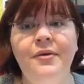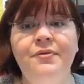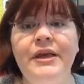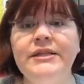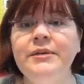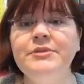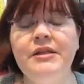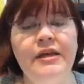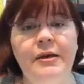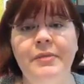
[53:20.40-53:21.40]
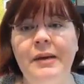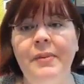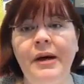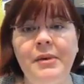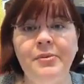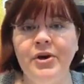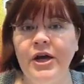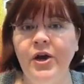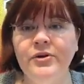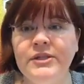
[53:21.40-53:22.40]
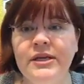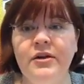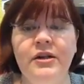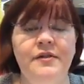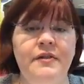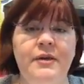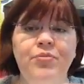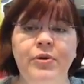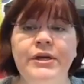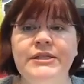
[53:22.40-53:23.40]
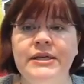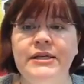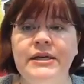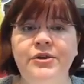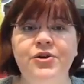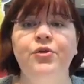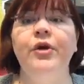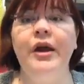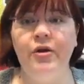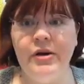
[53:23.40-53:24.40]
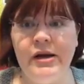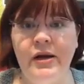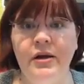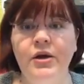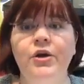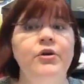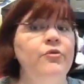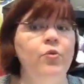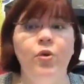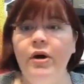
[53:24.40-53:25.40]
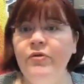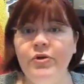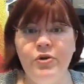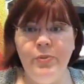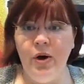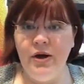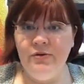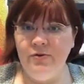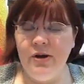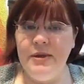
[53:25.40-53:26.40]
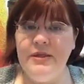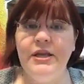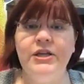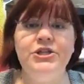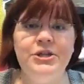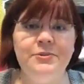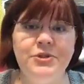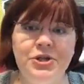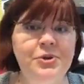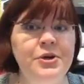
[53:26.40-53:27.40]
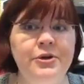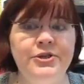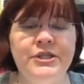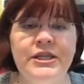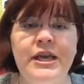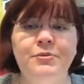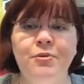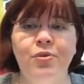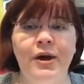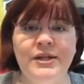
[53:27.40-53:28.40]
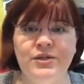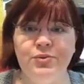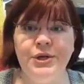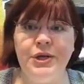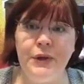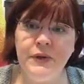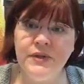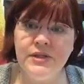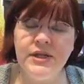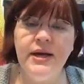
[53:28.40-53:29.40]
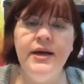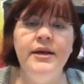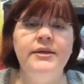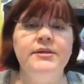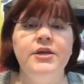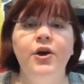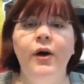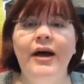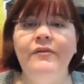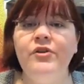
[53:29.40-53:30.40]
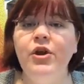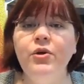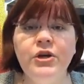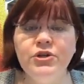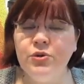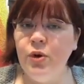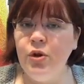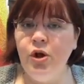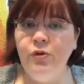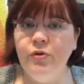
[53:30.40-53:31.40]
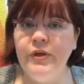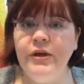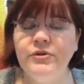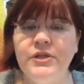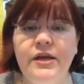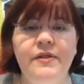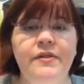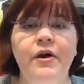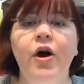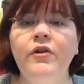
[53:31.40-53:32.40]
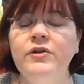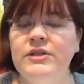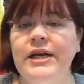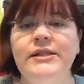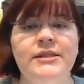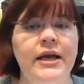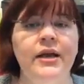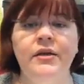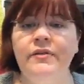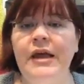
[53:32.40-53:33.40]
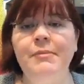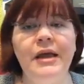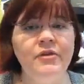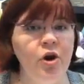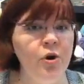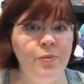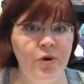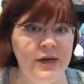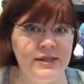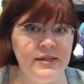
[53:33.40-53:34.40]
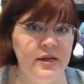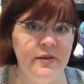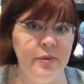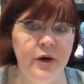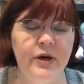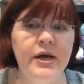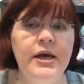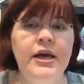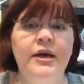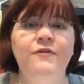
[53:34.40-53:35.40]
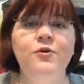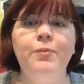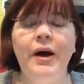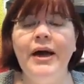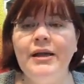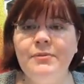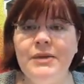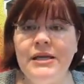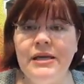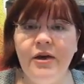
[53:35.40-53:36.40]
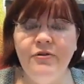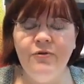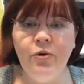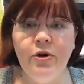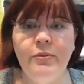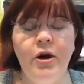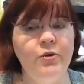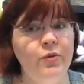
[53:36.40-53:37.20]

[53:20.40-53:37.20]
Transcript: it's up to them. They buy my book at wholesale and then they print it in your area from wherever you bought it from and then it's shipped to you just to keep the price reduced. So I have no control over those and then the, all those sites like they make their own prices on the book. If you buy it in PDF form on